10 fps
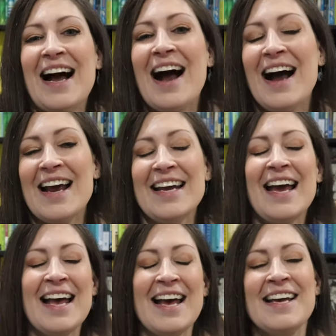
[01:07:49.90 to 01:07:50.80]

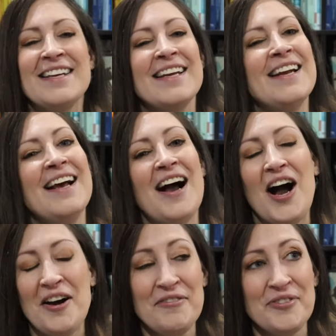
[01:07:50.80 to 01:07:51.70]
I had,
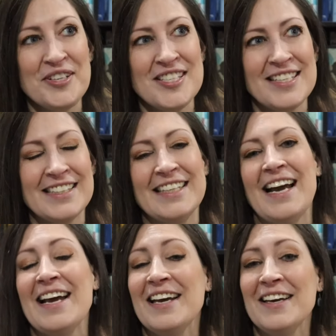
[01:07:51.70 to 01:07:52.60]
unfortunately,
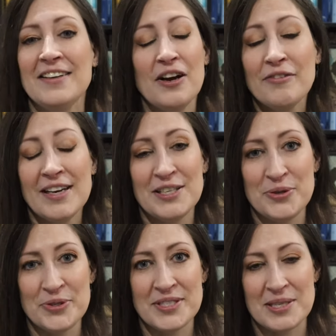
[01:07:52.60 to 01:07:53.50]
I had already
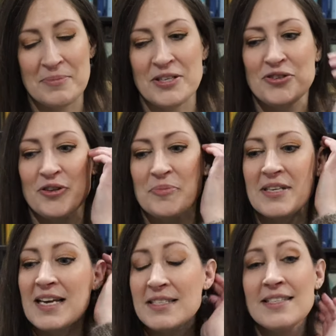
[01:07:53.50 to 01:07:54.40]
used the mushrooms.
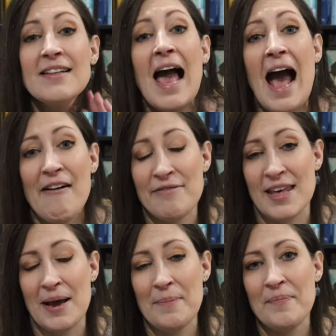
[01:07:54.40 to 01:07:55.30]
I still have
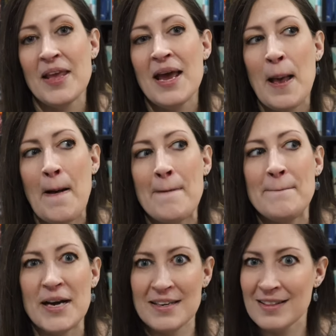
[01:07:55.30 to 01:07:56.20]
them,
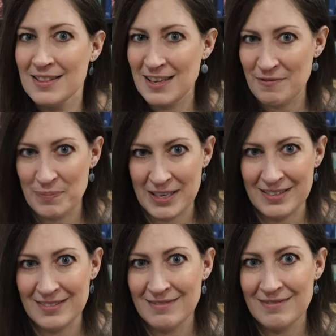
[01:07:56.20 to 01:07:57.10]
but they've
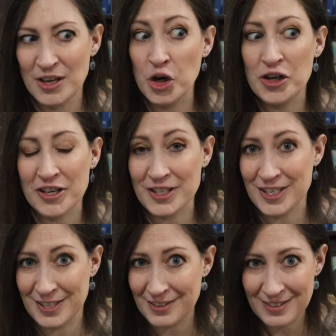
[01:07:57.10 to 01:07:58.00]
been
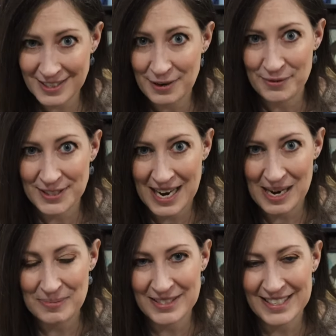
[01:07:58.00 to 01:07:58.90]
cooked several
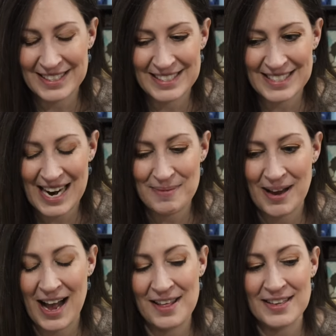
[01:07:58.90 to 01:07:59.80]
times in the dye
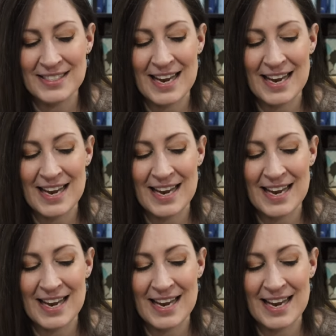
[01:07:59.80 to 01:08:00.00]
bath as